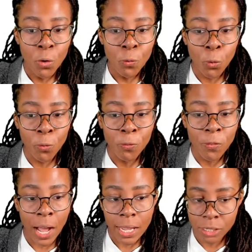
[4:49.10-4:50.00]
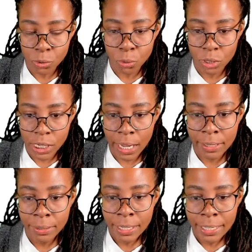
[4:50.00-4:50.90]
For first
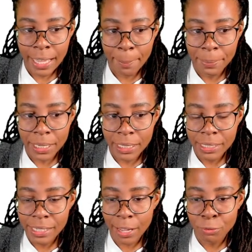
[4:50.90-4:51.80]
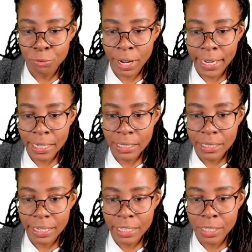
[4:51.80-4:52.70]
order, that means that rate
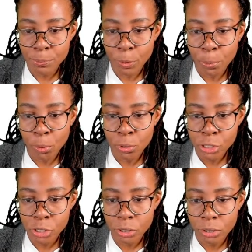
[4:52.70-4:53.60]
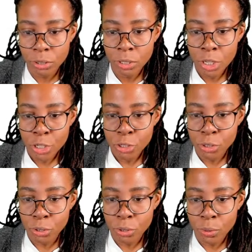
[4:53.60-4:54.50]
is proportional
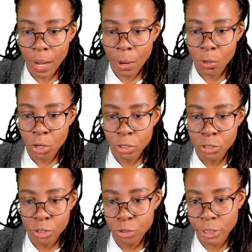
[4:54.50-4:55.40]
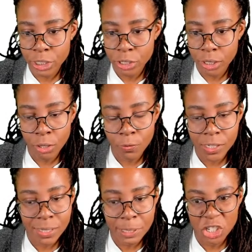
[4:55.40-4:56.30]
to our concentration of our
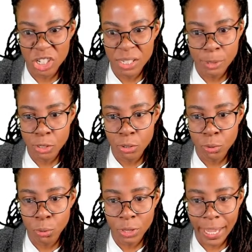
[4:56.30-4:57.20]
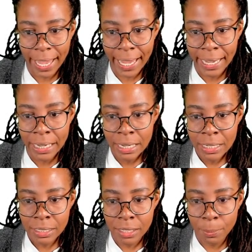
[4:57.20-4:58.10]
species. I'm just going to call that A
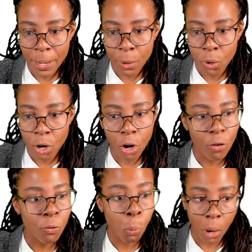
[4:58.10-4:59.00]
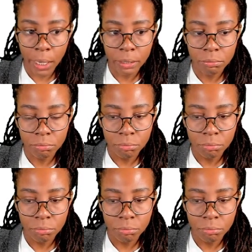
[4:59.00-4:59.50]
to the power of 1.